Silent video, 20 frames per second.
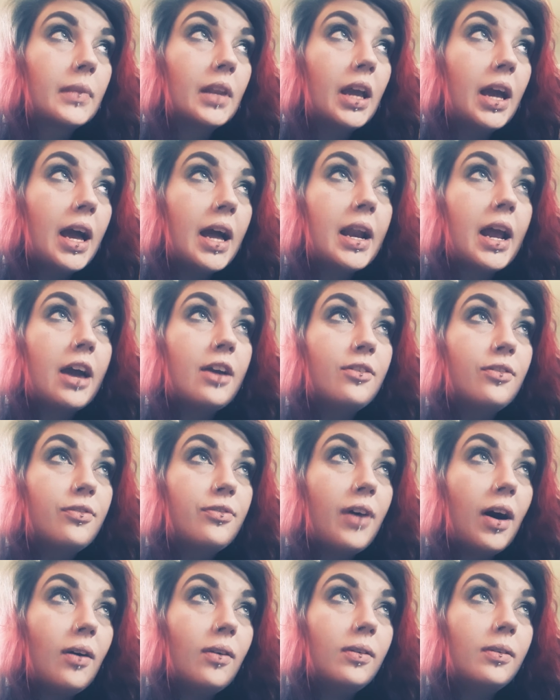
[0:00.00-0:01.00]
And I
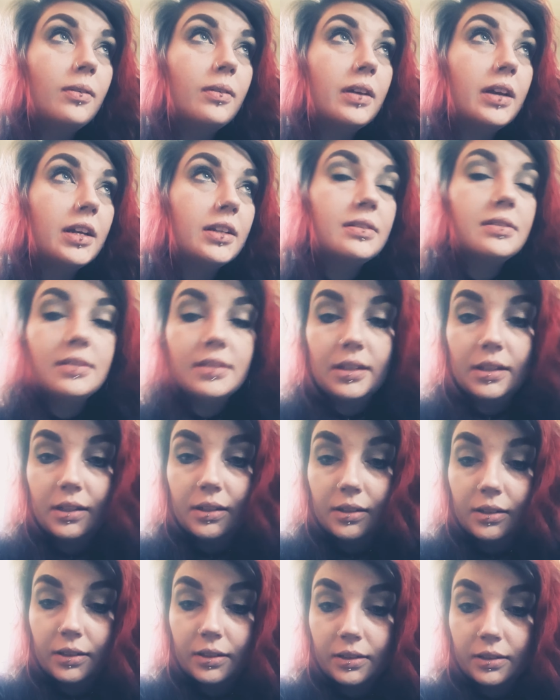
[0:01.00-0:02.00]
felt
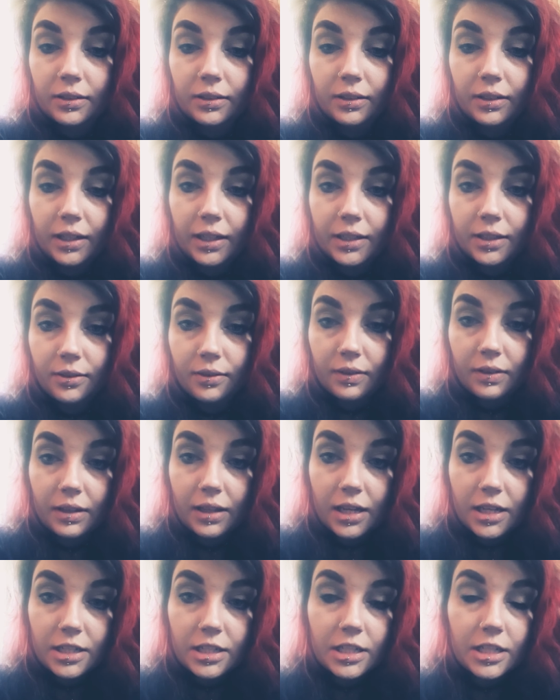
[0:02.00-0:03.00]
insecure in the
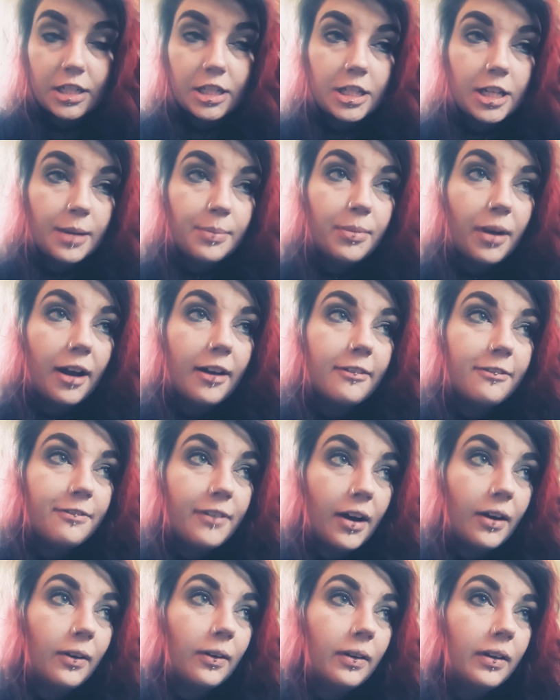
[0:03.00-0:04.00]
relationship. I
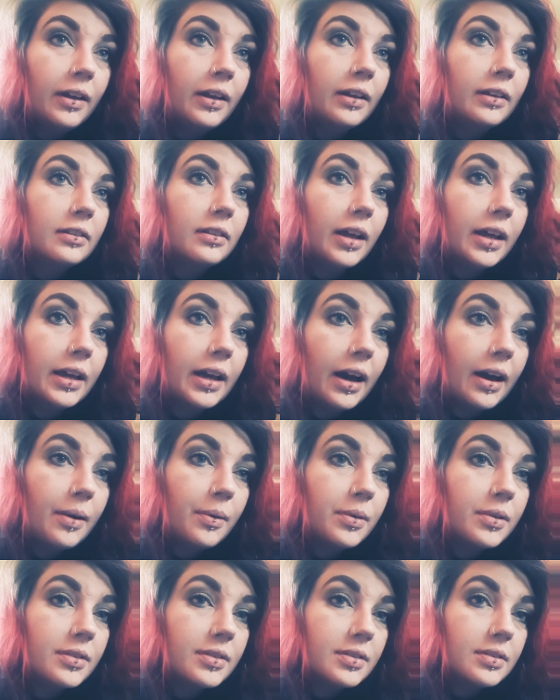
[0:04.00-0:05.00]
felt like I
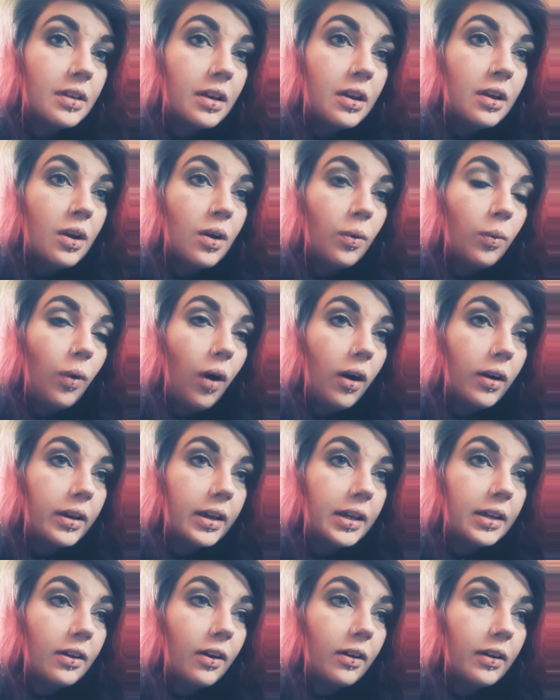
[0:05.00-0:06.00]
was
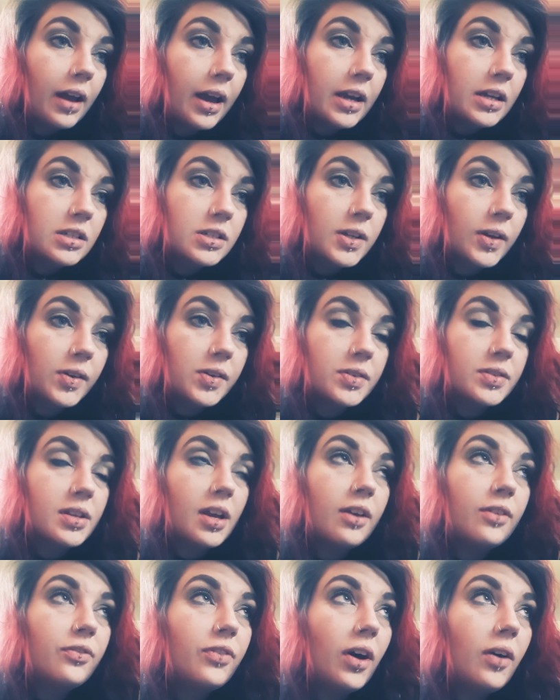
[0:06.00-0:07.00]
walking on eggshells.
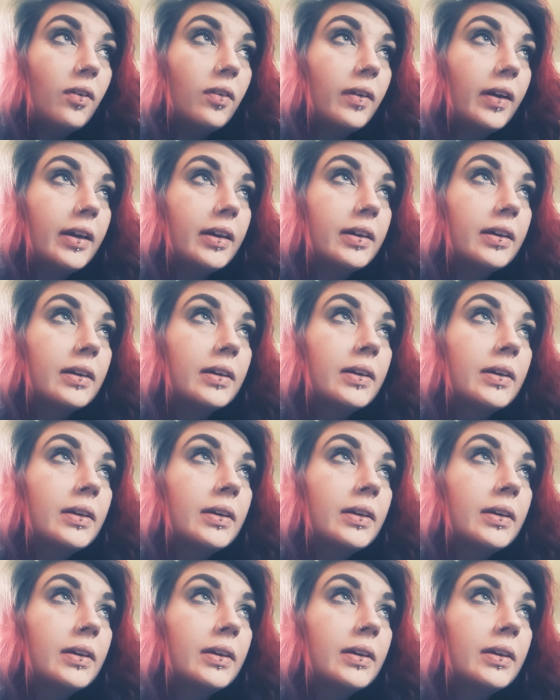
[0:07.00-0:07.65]
I felt like